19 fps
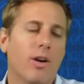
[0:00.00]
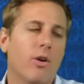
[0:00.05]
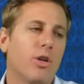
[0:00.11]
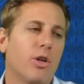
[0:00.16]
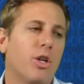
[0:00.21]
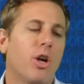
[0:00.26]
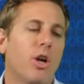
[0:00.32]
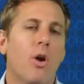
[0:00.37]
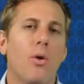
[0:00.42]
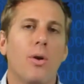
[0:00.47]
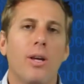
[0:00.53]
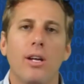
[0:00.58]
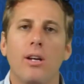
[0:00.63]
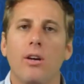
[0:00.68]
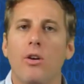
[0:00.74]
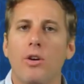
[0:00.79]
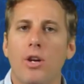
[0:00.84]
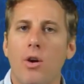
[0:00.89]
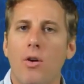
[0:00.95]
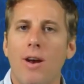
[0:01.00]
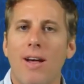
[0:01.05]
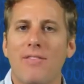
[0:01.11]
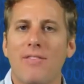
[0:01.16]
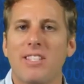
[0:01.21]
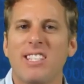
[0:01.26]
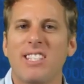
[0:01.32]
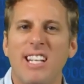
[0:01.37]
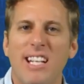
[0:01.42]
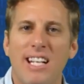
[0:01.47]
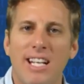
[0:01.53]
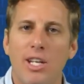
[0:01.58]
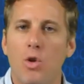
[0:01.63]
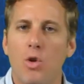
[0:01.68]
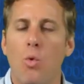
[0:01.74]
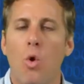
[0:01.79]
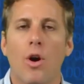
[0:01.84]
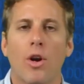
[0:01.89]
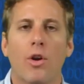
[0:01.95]
or you go here and you don't have the CD
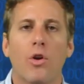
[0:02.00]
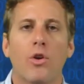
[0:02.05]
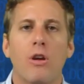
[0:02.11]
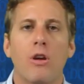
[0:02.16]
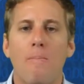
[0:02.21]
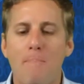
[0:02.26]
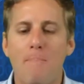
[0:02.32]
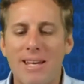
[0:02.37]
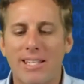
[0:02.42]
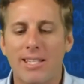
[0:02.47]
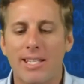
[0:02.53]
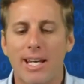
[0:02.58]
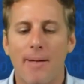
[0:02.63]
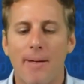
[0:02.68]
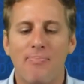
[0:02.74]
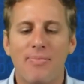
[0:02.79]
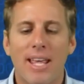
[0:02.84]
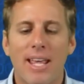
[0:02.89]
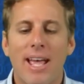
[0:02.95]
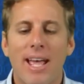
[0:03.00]
you wanted, or you're missing it?